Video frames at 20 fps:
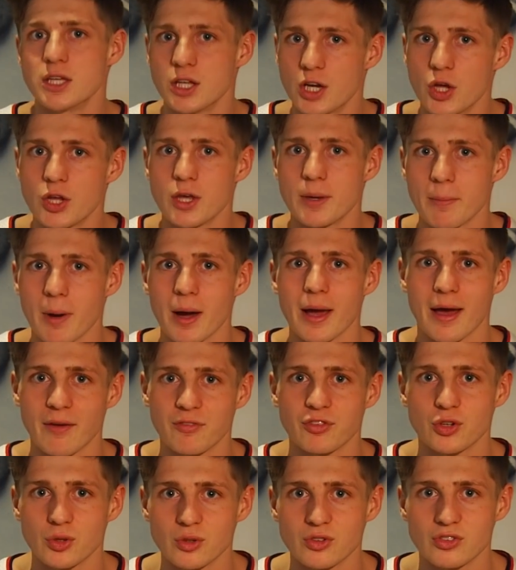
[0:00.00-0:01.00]
you know, you might
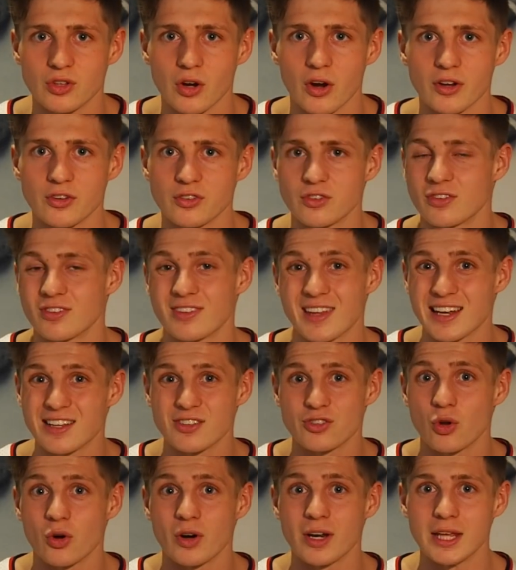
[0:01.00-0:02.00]
have to do steroids because then
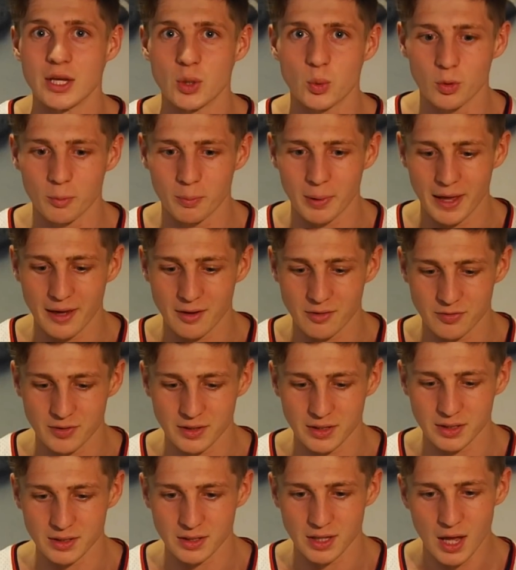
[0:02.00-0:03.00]
it's not an equal playing
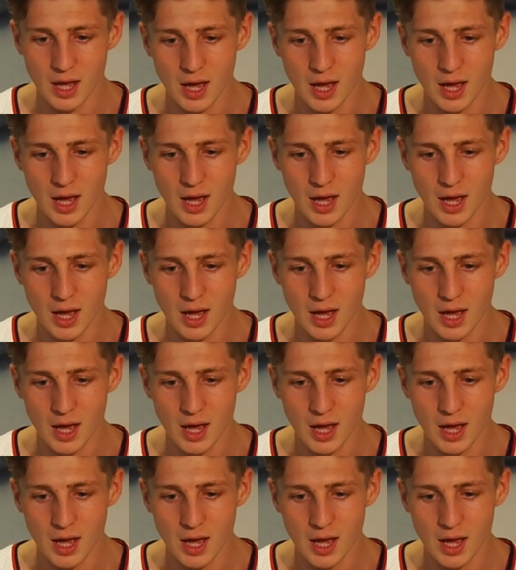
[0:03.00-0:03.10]
field.